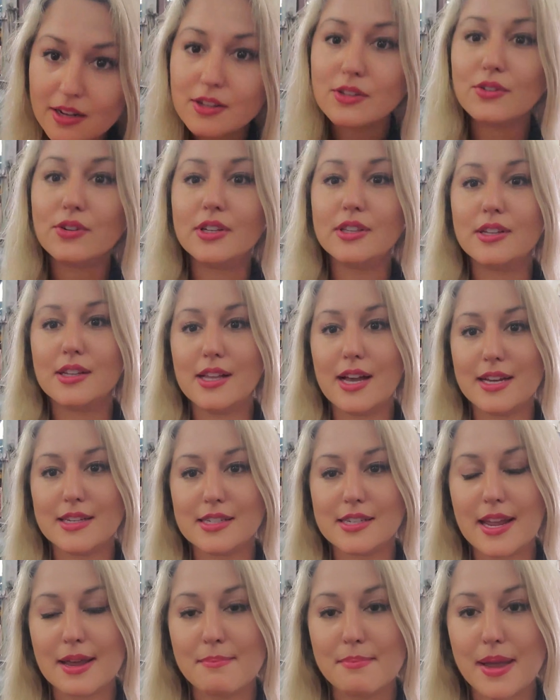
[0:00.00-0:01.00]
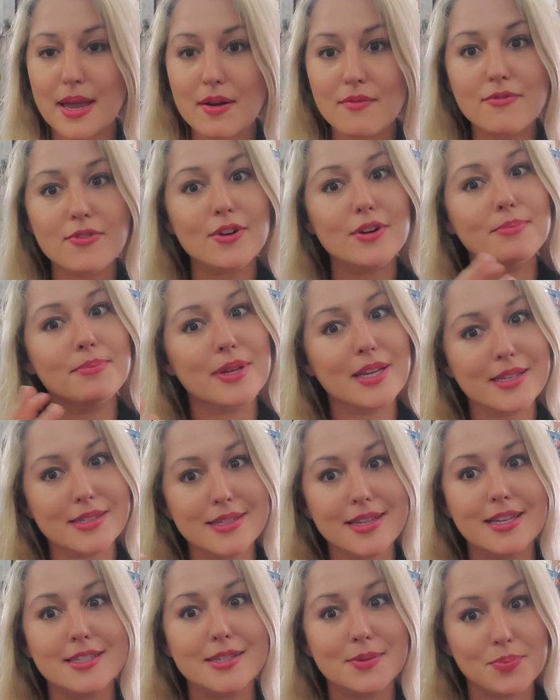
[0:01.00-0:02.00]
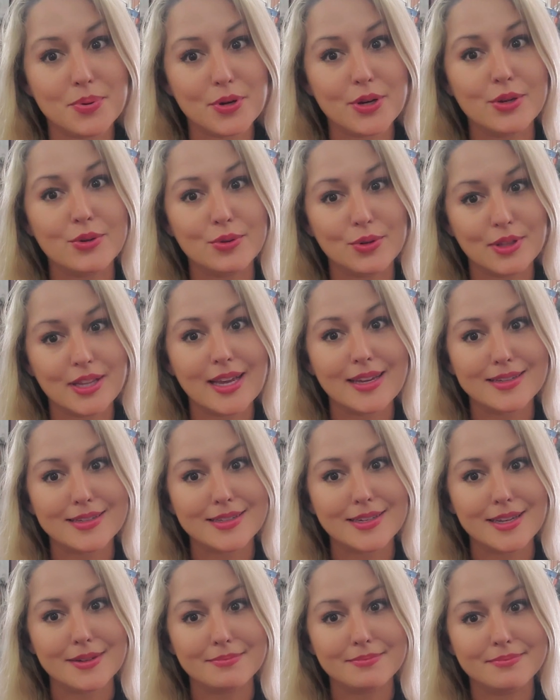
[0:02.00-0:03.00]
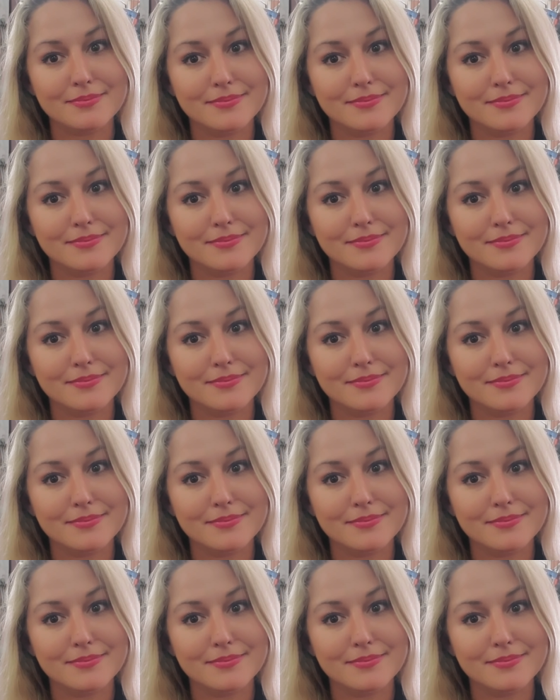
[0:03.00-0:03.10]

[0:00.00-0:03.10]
including the last name Bamford because that's a pretty cool last name.